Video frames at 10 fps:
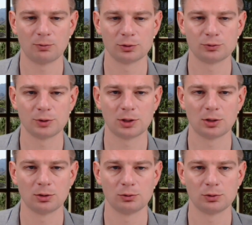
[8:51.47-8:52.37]
want to
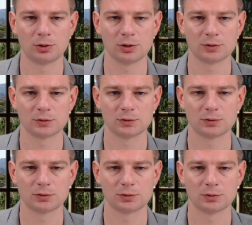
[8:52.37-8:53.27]
encode this.